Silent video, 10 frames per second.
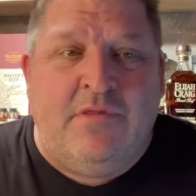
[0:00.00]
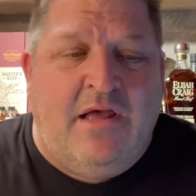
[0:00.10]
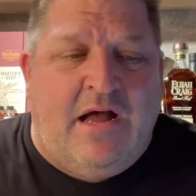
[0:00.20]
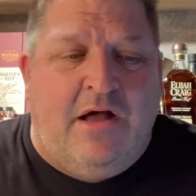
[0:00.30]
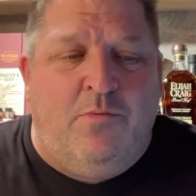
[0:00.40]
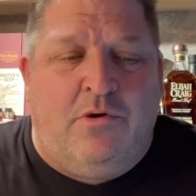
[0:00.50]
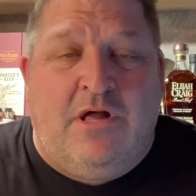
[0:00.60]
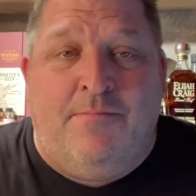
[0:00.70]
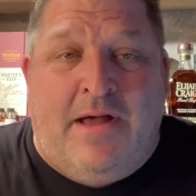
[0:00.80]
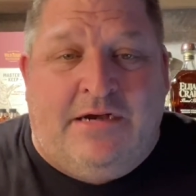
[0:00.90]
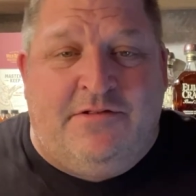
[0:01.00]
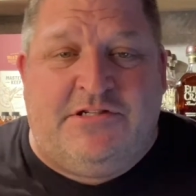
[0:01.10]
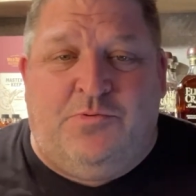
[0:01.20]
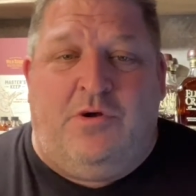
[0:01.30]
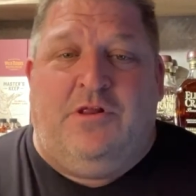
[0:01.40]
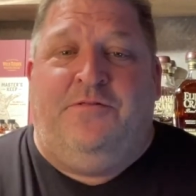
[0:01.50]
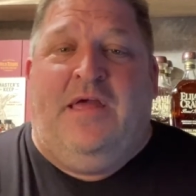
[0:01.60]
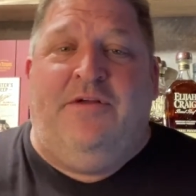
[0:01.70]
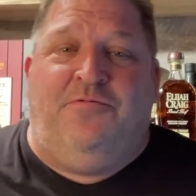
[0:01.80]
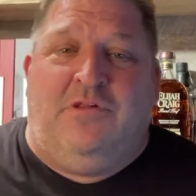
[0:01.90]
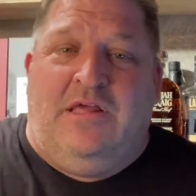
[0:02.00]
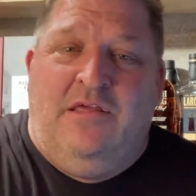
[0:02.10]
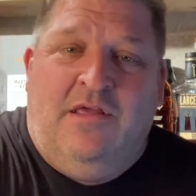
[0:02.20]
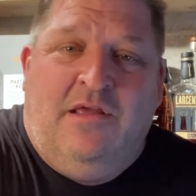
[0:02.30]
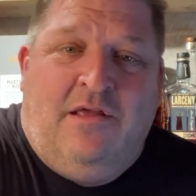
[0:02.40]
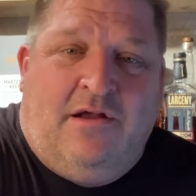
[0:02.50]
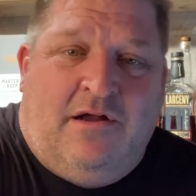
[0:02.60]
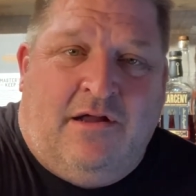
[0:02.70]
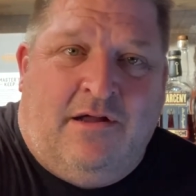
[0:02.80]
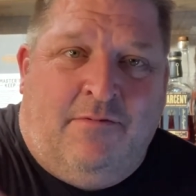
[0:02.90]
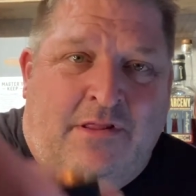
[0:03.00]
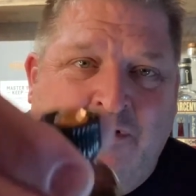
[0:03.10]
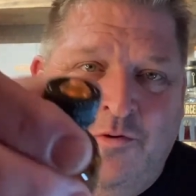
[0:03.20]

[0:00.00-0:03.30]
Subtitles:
I will come back to this one, and thankfully, my little